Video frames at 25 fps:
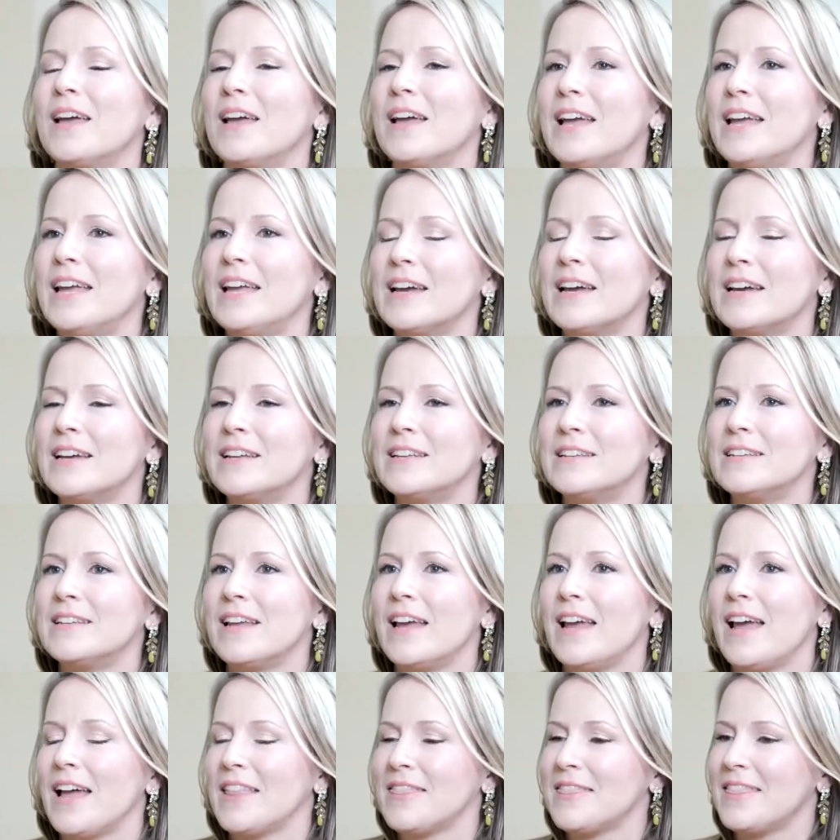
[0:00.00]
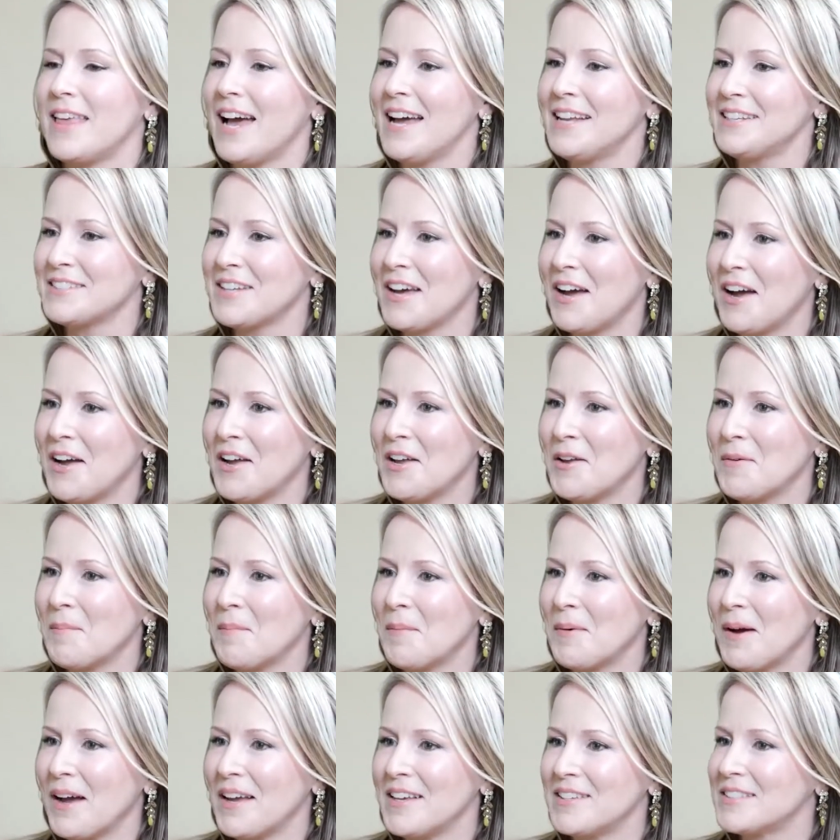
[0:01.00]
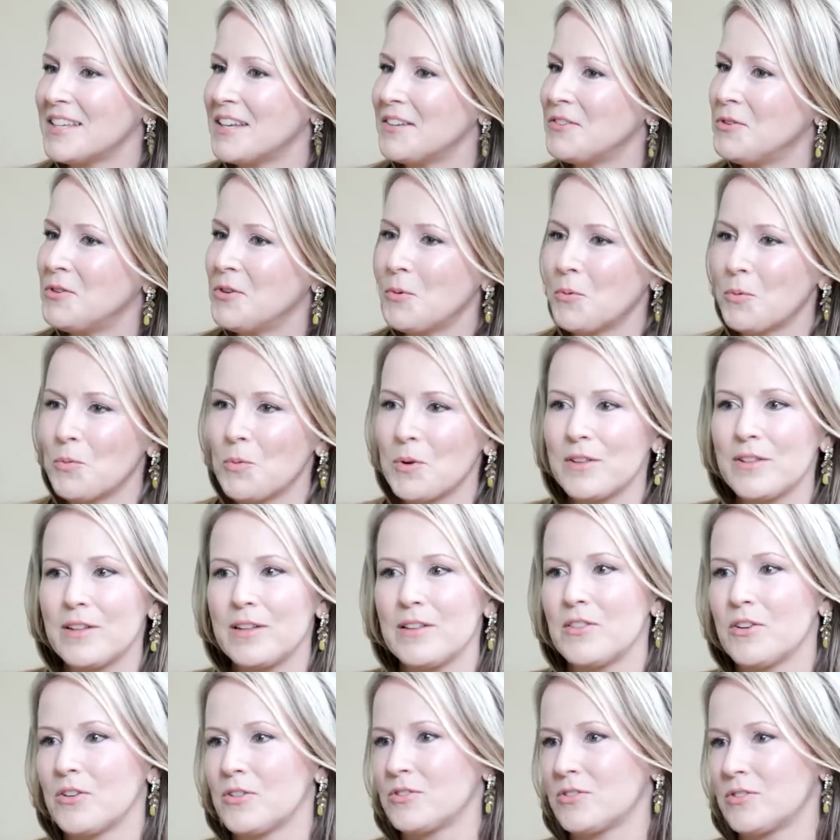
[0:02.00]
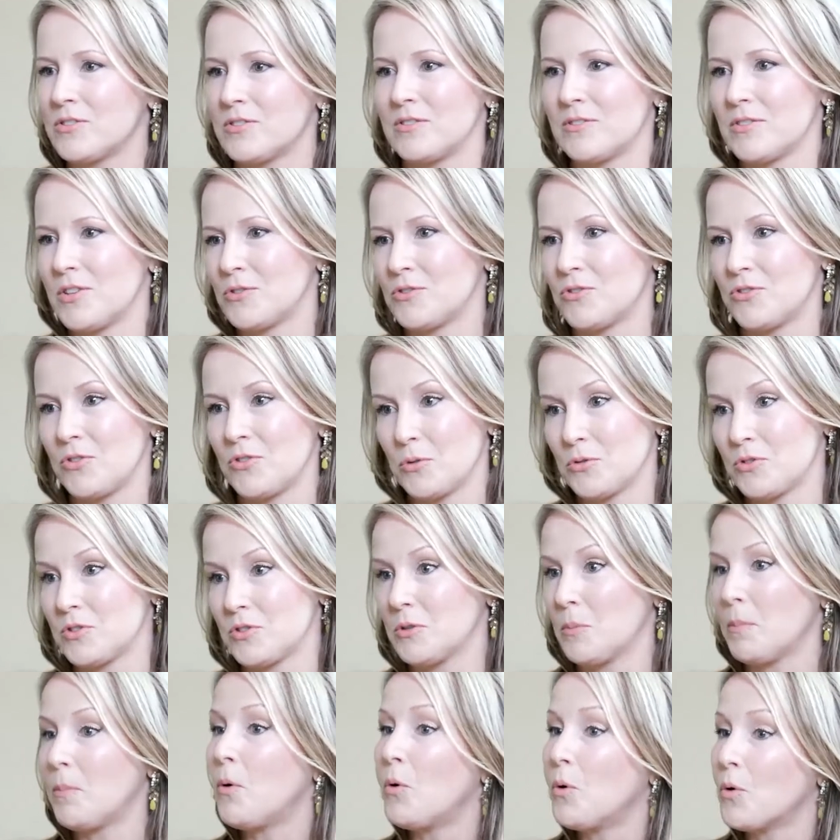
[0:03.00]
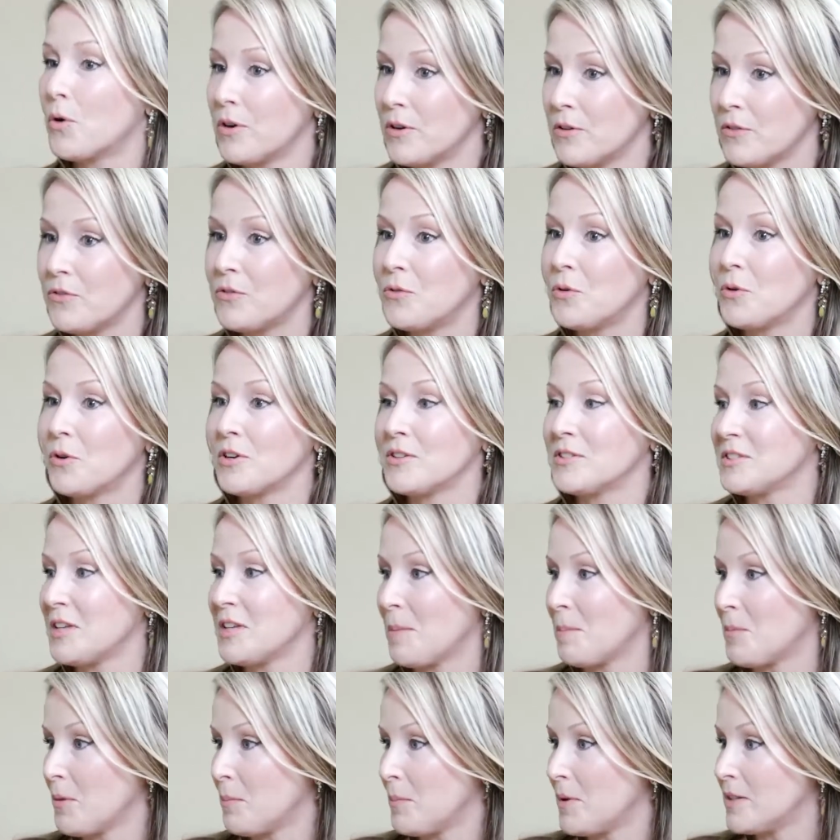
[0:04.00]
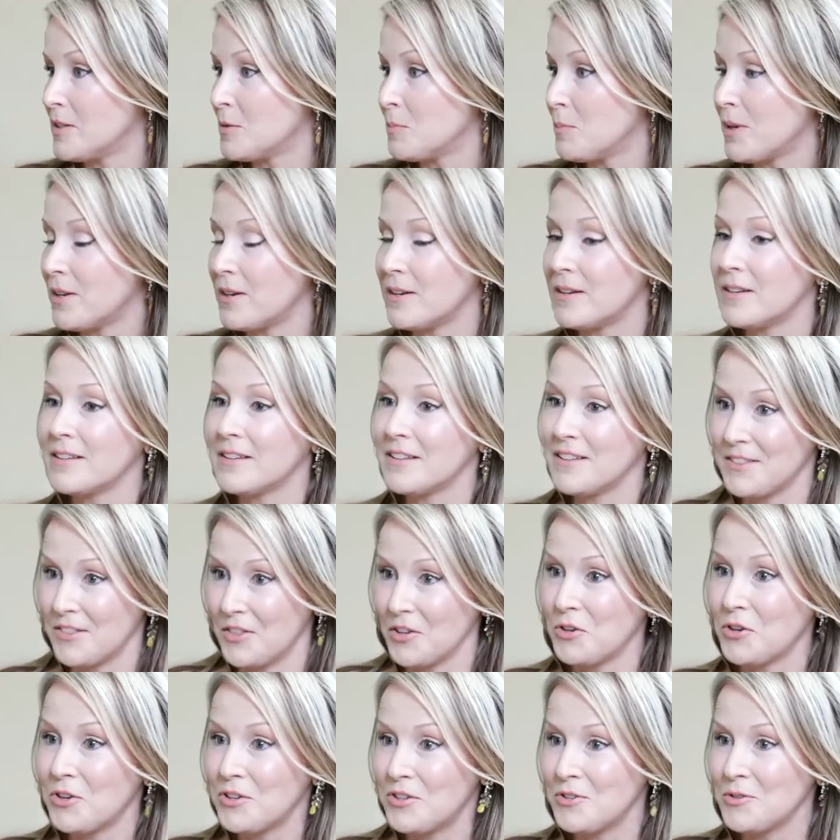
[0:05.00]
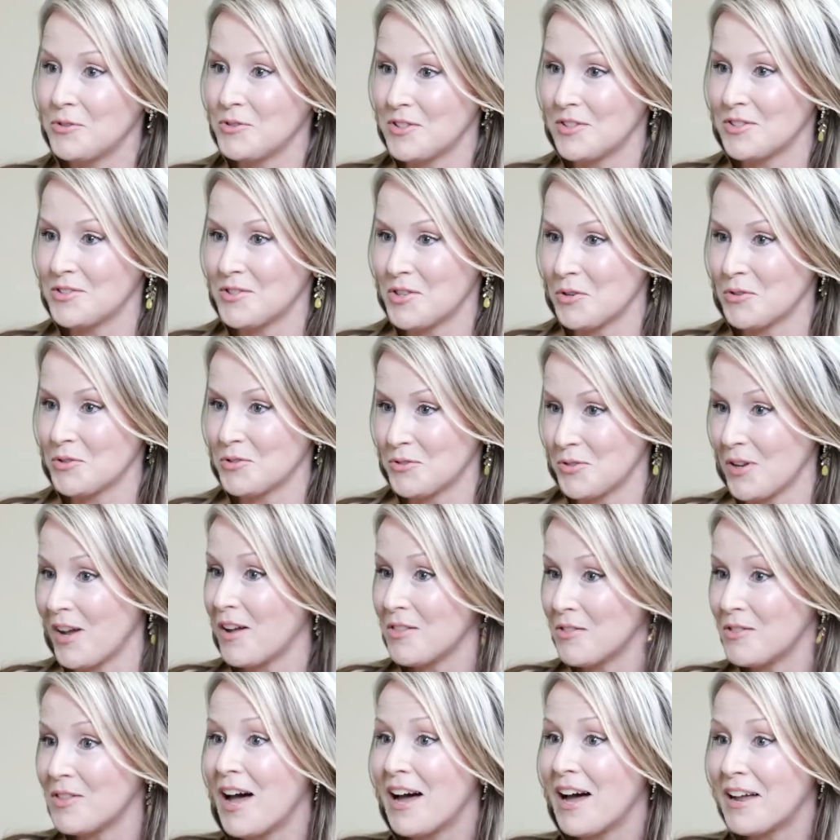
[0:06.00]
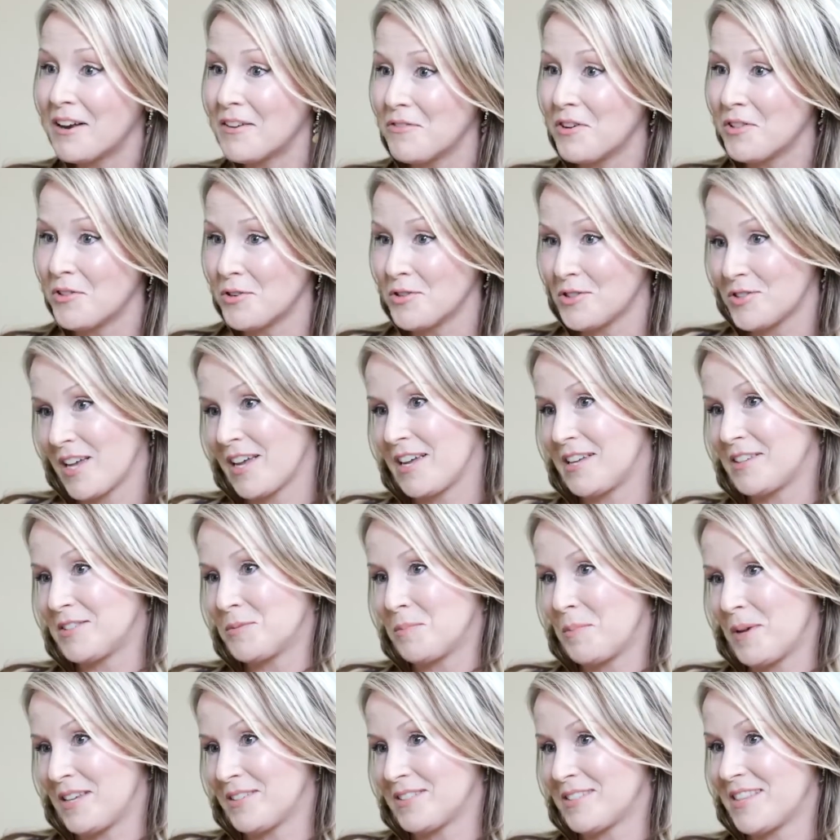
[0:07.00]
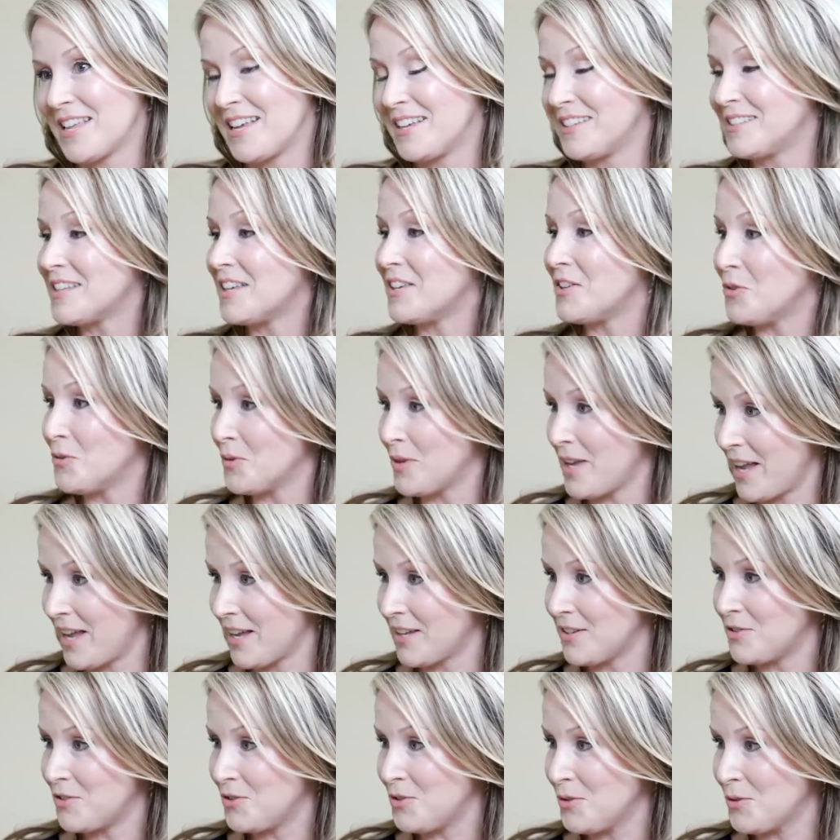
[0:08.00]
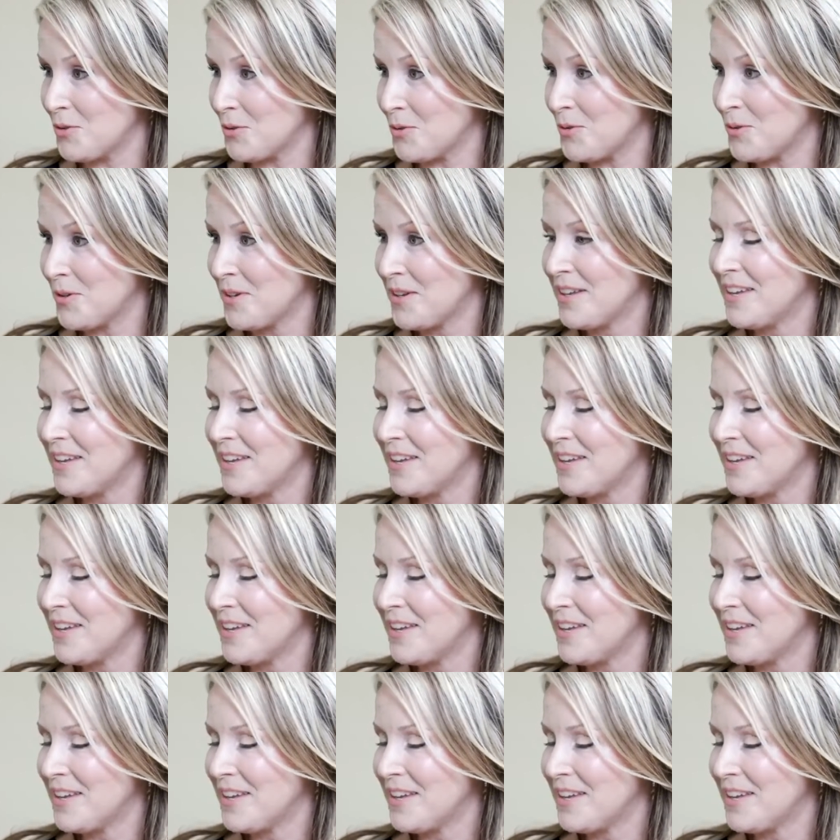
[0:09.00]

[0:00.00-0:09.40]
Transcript: And at that time, I said, really, there's no support for supplements, but the good news is there's a lot of other science-based things that you can do.